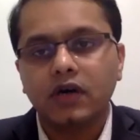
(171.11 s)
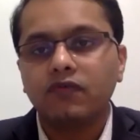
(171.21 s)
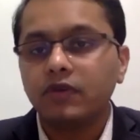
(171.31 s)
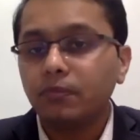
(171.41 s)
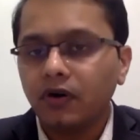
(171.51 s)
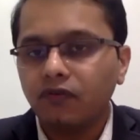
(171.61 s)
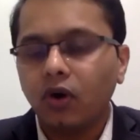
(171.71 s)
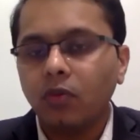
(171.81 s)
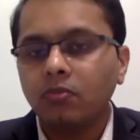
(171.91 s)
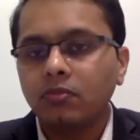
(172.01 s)
we
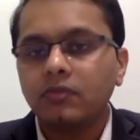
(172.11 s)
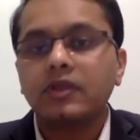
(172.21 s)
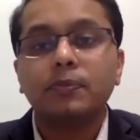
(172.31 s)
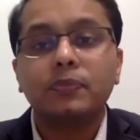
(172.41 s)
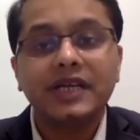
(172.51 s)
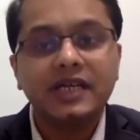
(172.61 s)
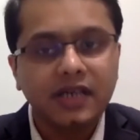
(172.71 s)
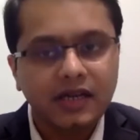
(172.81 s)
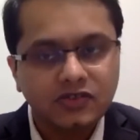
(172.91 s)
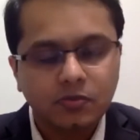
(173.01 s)
perform the
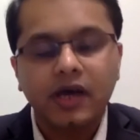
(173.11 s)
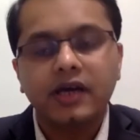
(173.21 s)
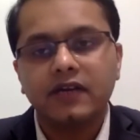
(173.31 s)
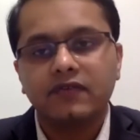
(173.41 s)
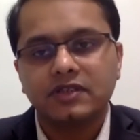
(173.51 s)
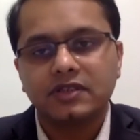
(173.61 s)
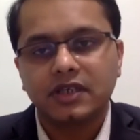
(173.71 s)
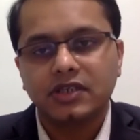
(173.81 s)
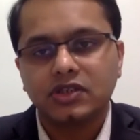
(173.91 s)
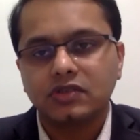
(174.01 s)
pre-transplant
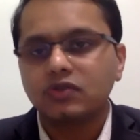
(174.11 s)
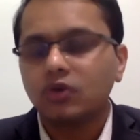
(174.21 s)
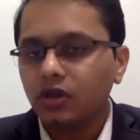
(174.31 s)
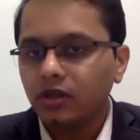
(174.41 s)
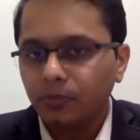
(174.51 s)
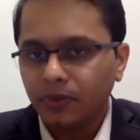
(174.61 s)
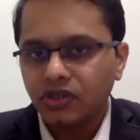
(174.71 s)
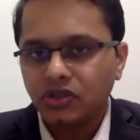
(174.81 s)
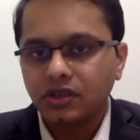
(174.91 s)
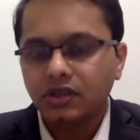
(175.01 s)
investigations on the
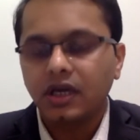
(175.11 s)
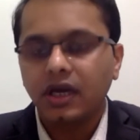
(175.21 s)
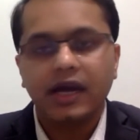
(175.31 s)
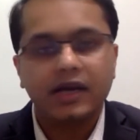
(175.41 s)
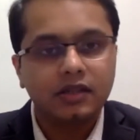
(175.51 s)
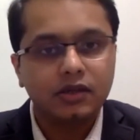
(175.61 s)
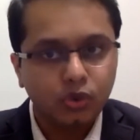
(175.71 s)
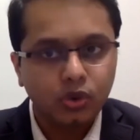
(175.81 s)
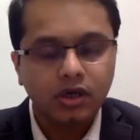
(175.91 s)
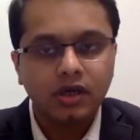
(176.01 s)
patient and the
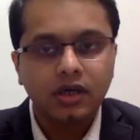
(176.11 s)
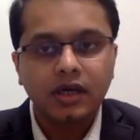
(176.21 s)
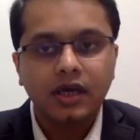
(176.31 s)
donor,